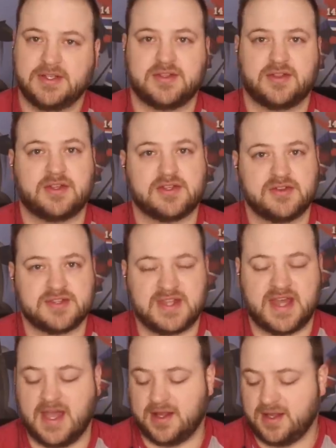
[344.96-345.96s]
So
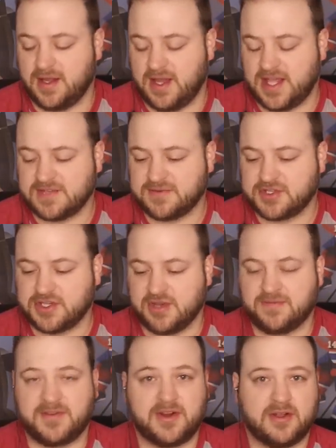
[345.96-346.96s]
there's that. As for
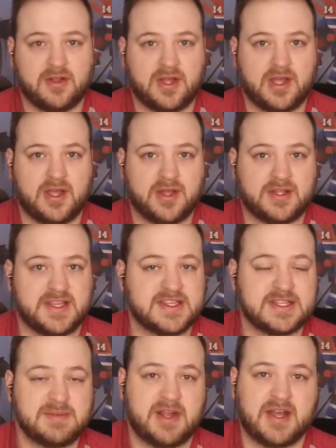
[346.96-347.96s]
Sean Farrell, a
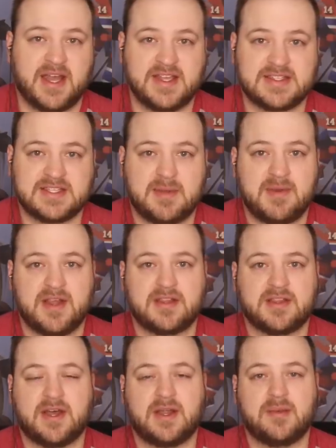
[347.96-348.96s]
decent amount of ice time,
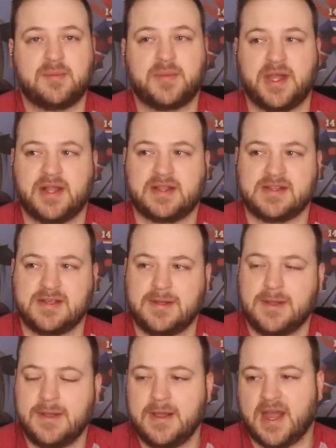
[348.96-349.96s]
I thought, but
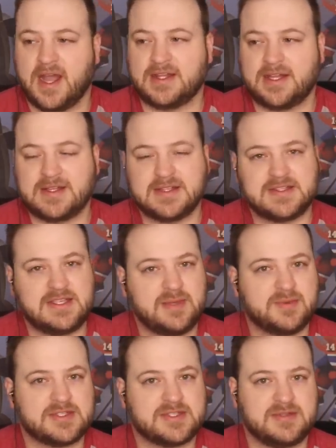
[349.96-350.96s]
I'd like to
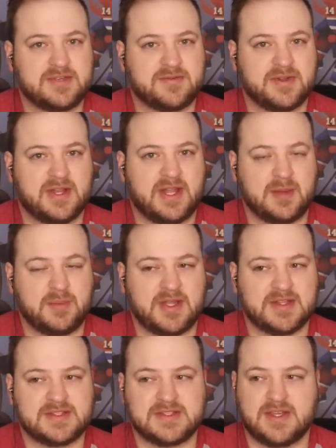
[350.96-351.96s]
see him with some different
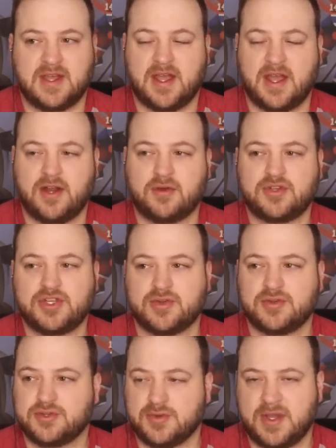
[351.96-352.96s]
line mates. I know
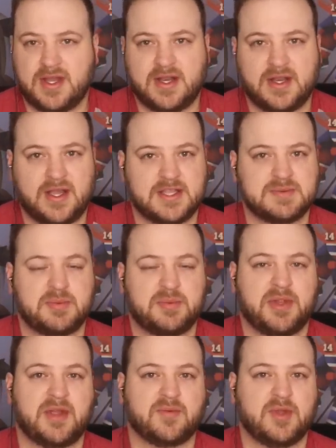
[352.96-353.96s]
Joe Drouin has
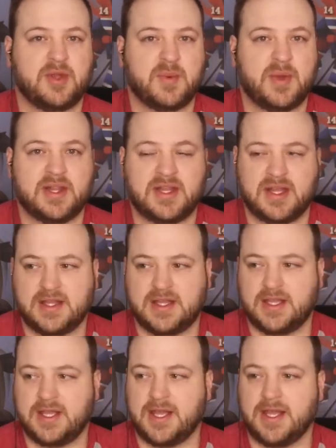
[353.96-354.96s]
been playing really well
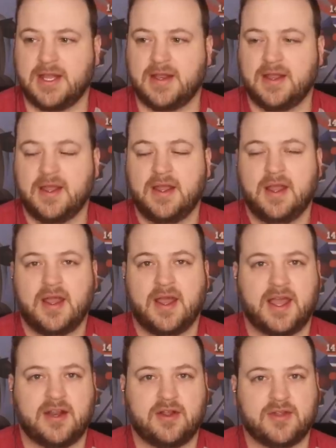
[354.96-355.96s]
lately, and
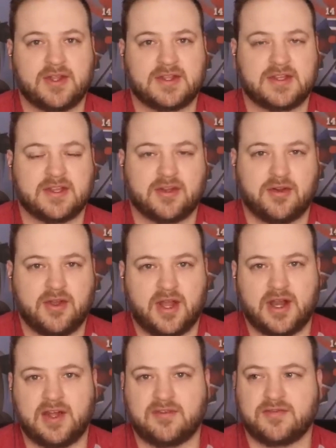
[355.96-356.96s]
I know that
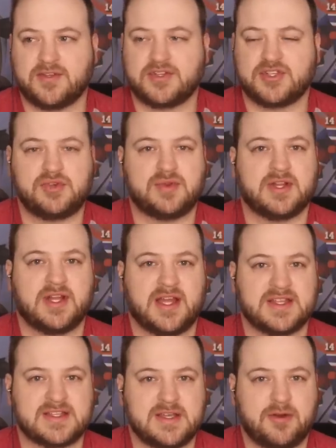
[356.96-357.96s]
Gurianov is shooting the
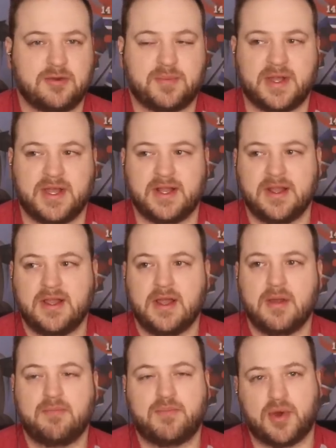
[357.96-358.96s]
lights out, but
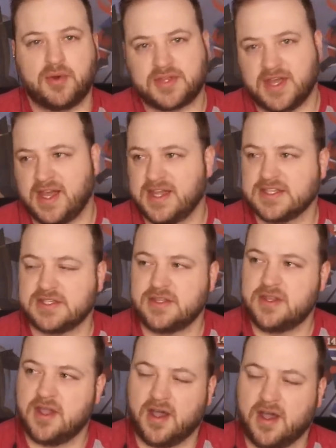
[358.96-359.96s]
both guys
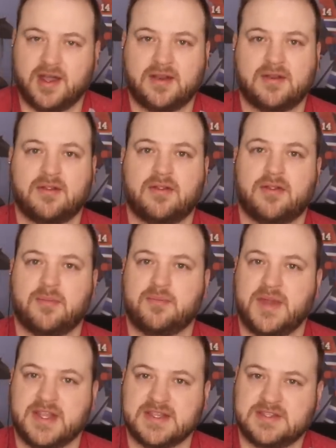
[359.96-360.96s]
not the
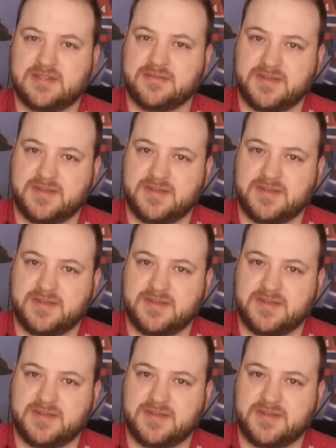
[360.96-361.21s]
best